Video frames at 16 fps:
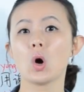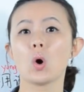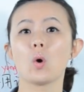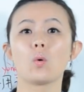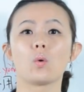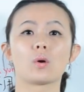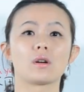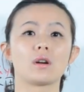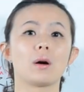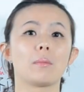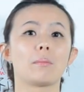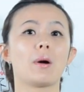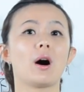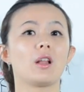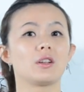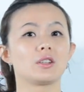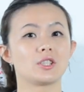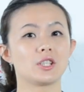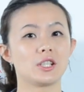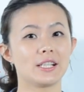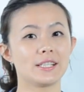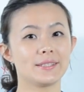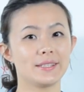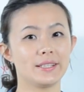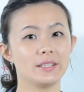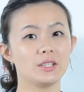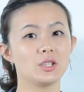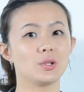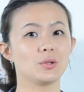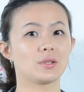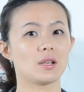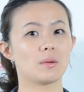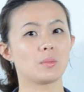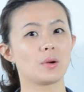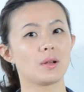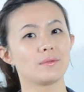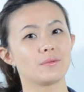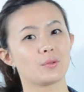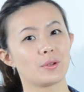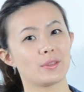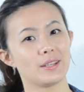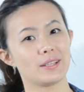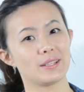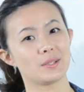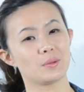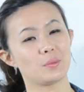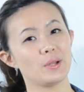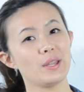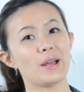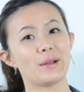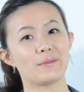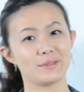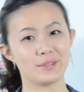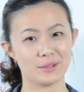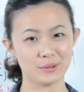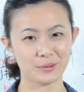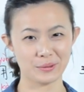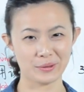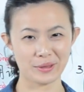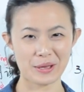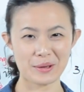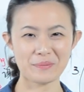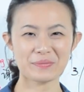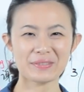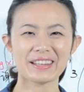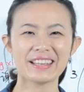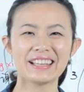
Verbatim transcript: or apologizing to someone for things we have done to them.